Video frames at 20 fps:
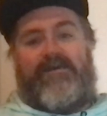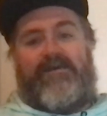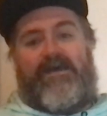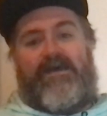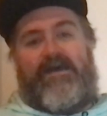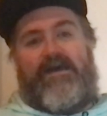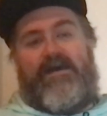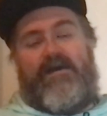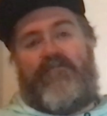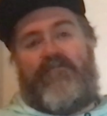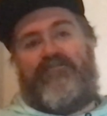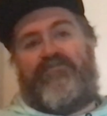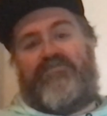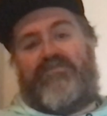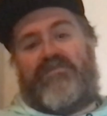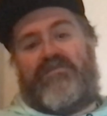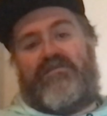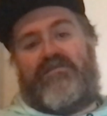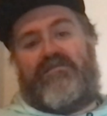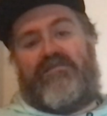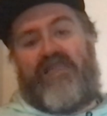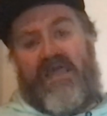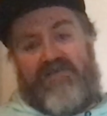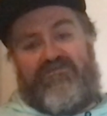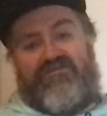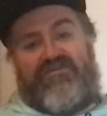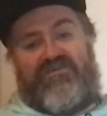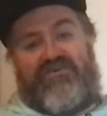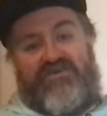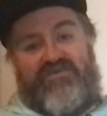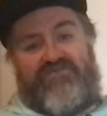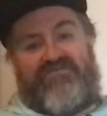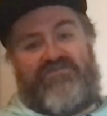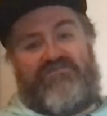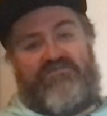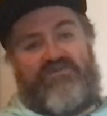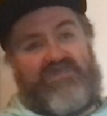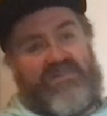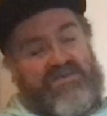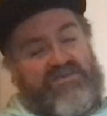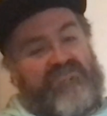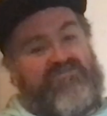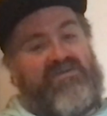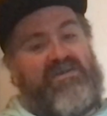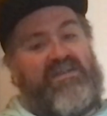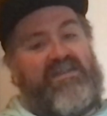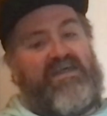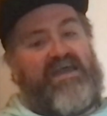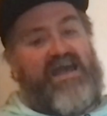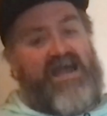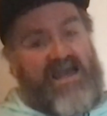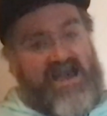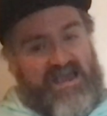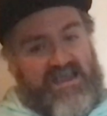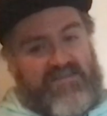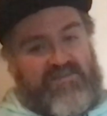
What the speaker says: Leverkusen, well, they created a high